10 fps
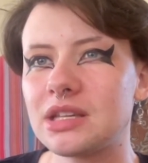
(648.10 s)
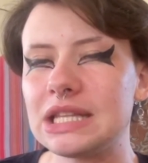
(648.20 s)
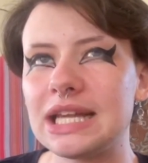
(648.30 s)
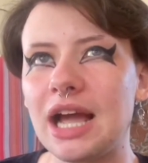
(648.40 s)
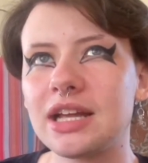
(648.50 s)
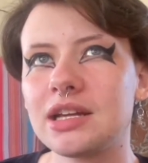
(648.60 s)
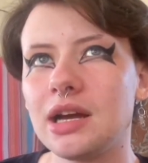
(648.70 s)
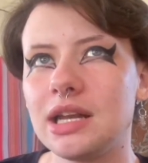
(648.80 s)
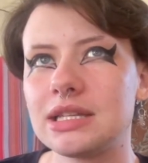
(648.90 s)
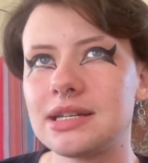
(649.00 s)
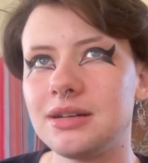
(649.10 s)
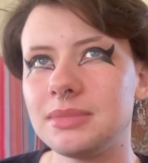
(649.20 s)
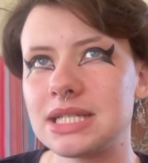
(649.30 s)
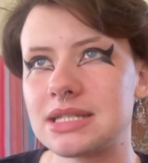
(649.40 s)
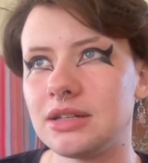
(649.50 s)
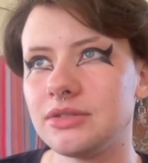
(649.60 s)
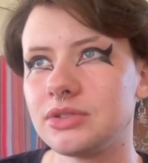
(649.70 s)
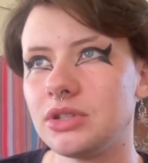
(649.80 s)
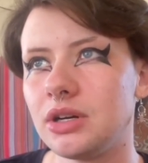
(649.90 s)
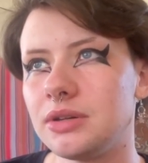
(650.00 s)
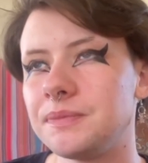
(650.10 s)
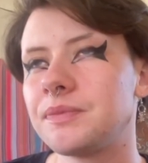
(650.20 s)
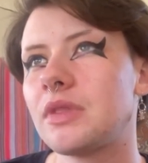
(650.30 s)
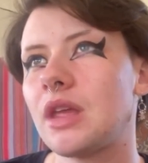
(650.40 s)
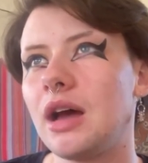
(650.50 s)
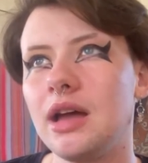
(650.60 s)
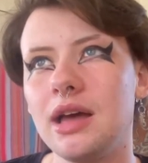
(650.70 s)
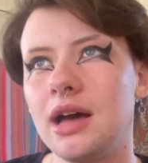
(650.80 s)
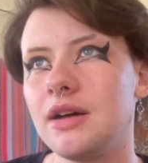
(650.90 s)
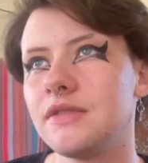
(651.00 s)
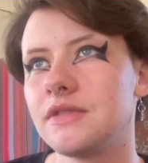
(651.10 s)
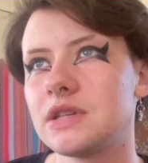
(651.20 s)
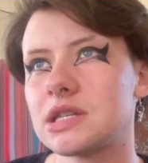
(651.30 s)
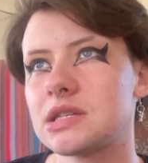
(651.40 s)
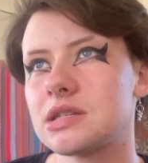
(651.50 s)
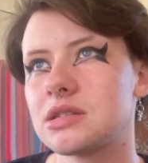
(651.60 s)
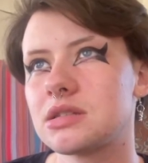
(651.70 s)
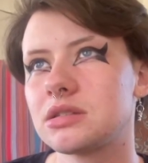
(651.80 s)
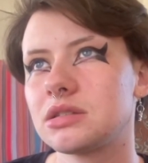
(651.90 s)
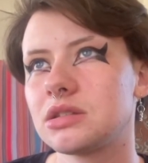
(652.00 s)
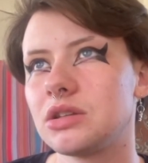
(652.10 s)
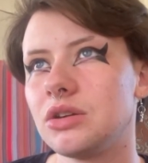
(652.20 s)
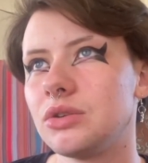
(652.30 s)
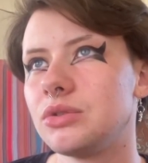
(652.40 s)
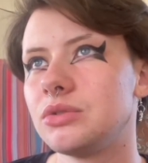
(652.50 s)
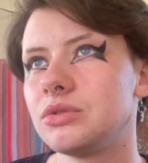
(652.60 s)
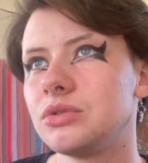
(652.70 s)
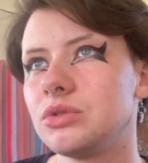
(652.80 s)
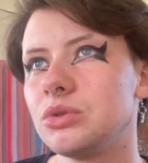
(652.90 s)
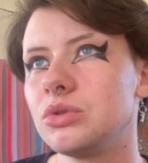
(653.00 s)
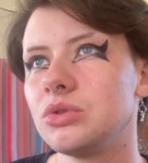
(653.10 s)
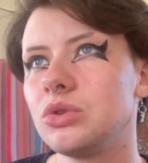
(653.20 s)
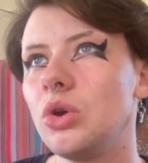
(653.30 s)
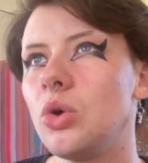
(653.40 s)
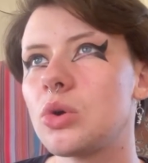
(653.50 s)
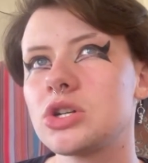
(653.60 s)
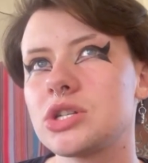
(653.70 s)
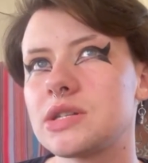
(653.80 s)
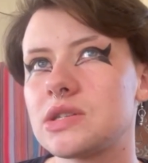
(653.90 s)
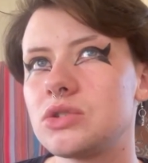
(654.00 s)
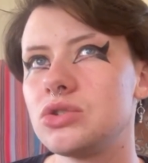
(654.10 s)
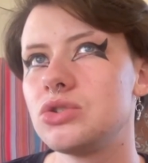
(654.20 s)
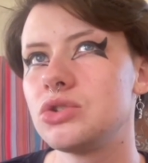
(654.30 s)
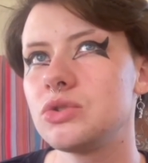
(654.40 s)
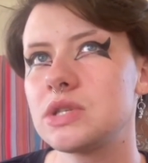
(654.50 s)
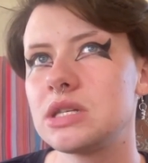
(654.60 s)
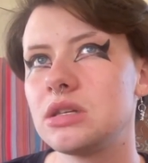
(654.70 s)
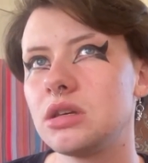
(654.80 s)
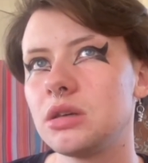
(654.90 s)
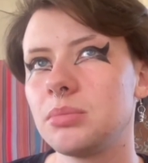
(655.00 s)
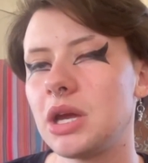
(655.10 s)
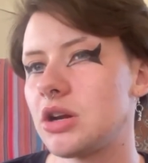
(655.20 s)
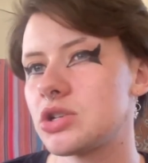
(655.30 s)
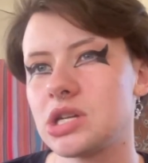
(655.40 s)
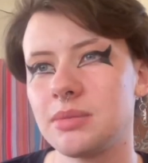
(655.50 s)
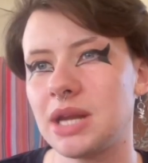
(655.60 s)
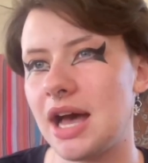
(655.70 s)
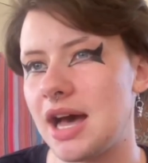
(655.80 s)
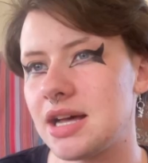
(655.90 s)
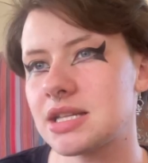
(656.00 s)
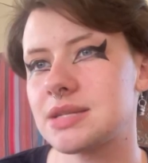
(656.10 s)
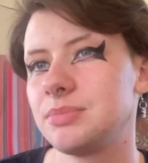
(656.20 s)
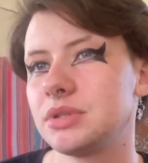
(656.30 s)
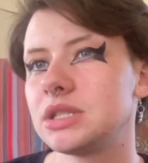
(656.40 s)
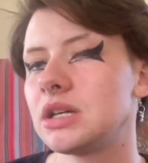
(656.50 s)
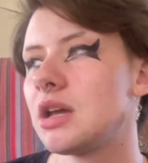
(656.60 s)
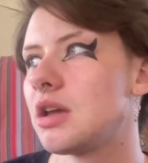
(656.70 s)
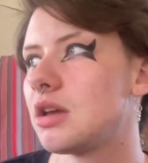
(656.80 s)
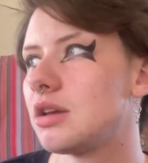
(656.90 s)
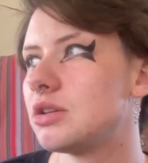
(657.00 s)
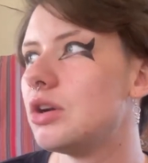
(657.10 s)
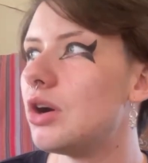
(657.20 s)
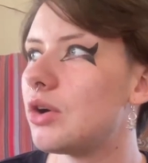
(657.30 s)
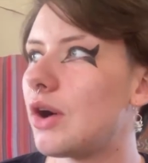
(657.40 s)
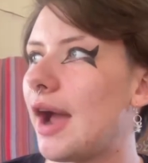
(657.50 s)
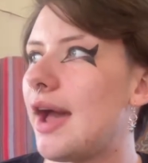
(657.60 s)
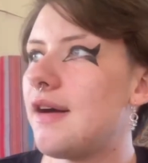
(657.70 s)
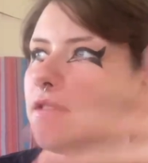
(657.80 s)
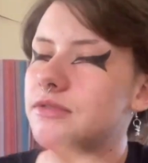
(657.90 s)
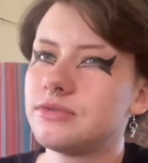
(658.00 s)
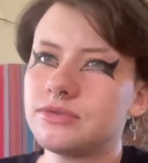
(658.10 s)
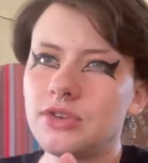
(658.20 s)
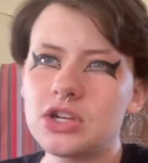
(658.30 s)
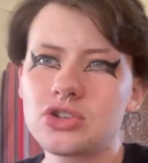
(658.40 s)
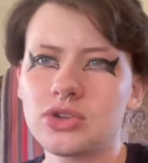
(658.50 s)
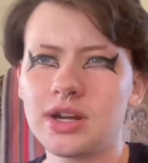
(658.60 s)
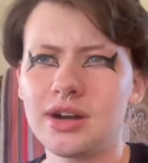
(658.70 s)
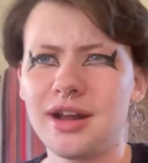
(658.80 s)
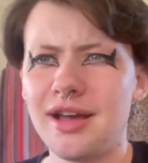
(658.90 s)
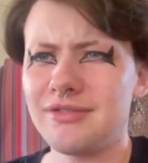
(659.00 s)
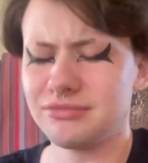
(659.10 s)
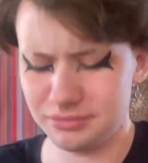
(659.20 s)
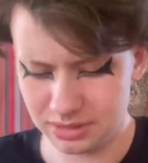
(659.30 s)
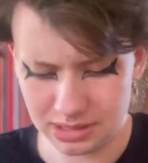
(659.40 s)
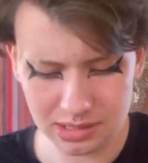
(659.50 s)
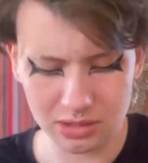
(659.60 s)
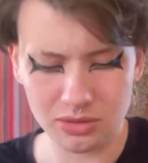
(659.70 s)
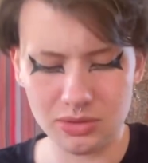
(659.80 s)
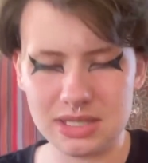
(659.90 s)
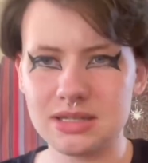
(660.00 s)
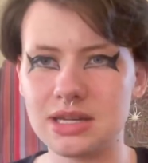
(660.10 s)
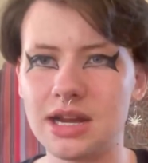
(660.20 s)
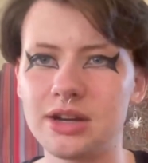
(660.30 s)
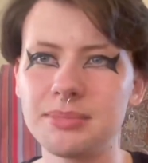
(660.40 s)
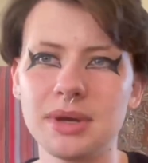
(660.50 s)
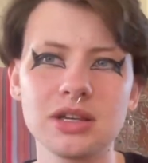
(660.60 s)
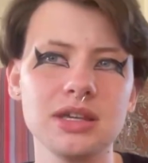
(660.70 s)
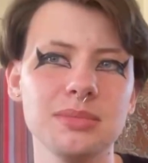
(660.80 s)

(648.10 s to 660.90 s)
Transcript: like I can kind of tell myself, you know, I have this, you know, gorgeous, juicy, pear-shaped ass, but, you know, I have facial hair, I have, you know, this hairy monkey